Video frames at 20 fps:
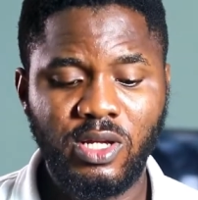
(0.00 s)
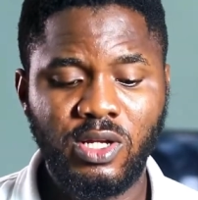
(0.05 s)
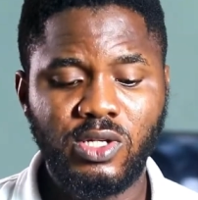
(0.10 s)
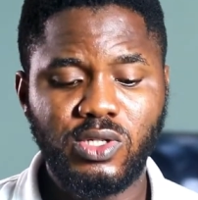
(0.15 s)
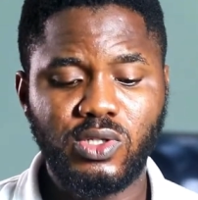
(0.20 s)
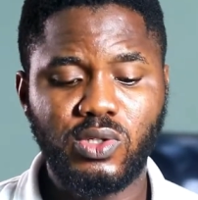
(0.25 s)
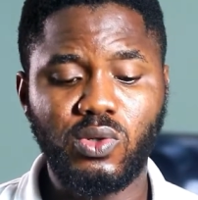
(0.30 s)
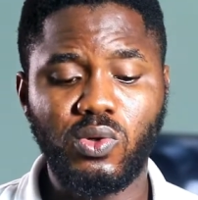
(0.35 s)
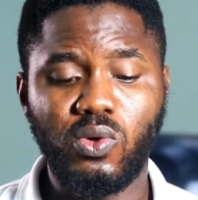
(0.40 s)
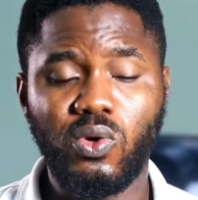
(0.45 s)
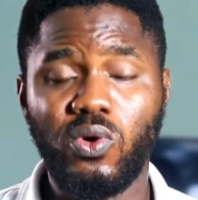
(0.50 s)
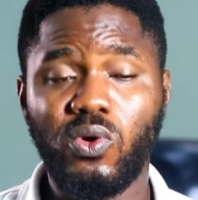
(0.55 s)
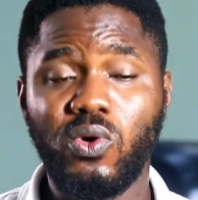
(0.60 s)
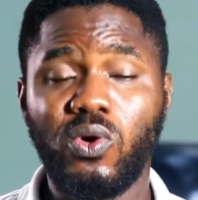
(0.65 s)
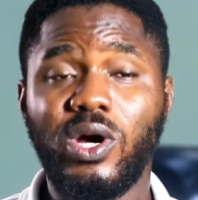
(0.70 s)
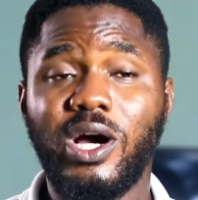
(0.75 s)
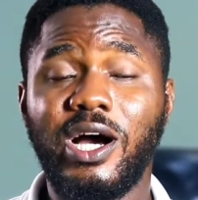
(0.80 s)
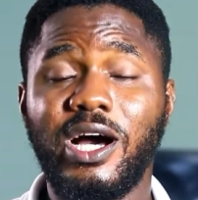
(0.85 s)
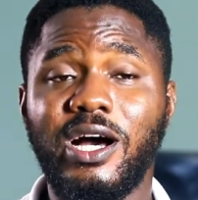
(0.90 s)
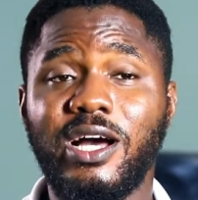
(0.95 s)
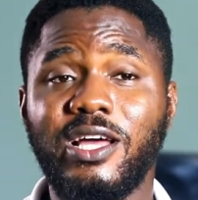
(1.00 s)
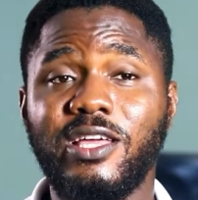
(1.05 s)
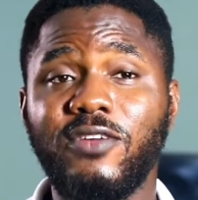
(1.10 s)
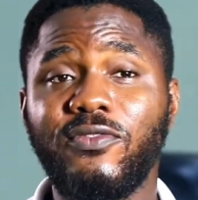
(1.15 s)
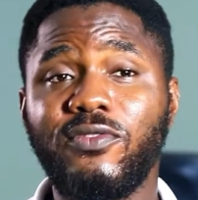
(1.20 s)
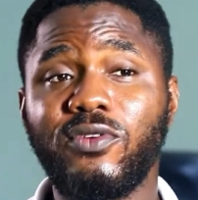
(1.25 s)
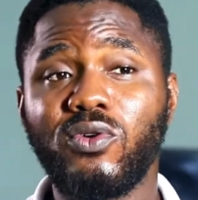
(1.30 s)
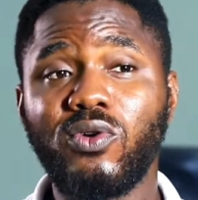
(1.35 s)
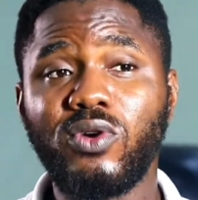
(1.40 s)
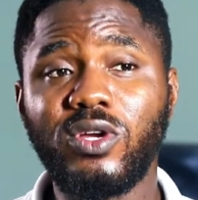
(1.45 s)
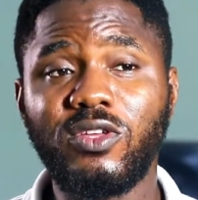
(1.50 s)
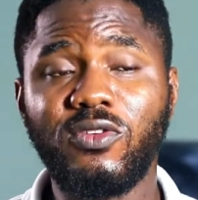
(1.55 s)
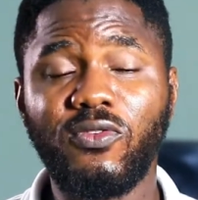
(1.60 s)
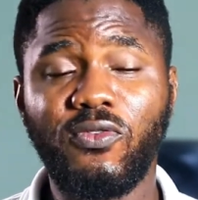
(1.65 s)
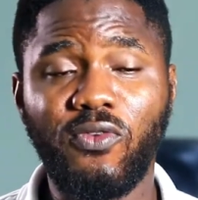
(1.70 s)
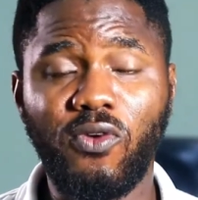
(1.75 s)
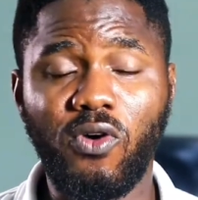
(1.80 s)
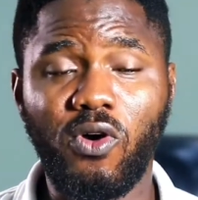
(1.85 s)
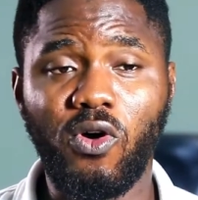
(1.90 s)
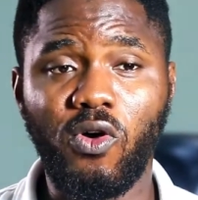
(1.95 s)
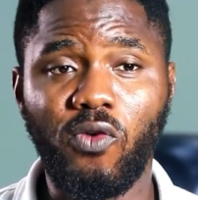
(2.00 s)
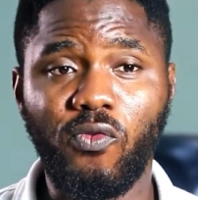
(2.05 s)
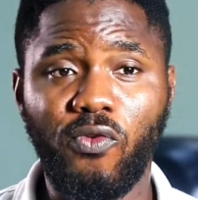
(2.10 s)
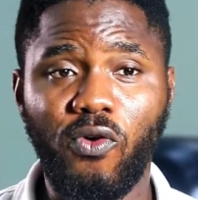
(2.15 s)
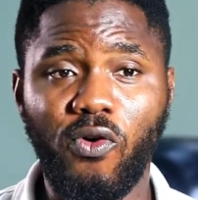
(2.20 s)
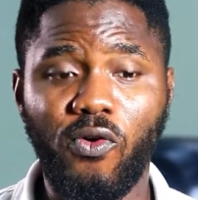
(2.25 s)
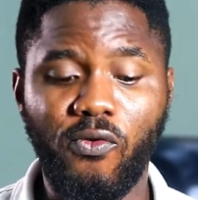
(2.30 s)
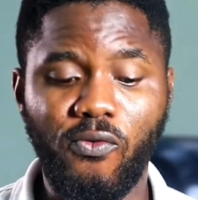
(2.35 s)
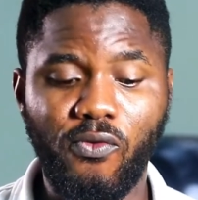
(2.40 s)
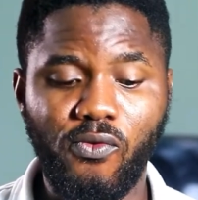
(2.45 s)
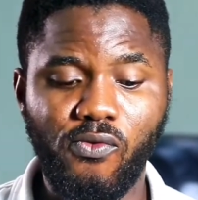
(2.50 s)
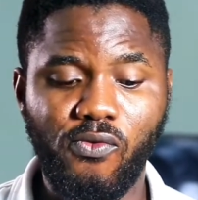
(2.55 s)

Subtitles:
So if you're going for